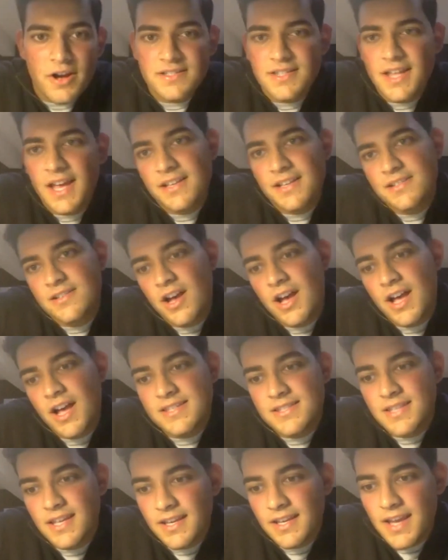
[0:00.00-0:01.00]
Thanks,
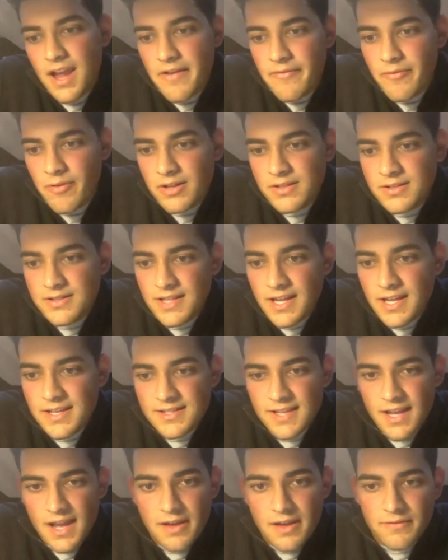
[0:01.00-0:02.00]
guys. Take care, everyone. Stay
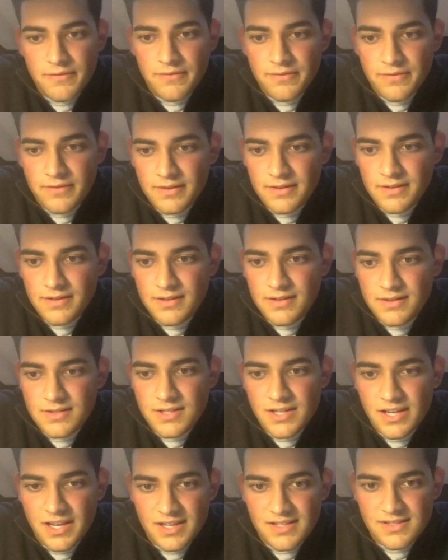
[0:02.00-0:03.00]
safe.
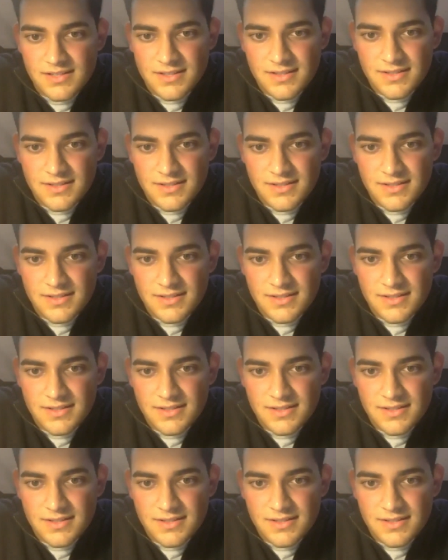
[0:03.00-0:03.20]
Cheers.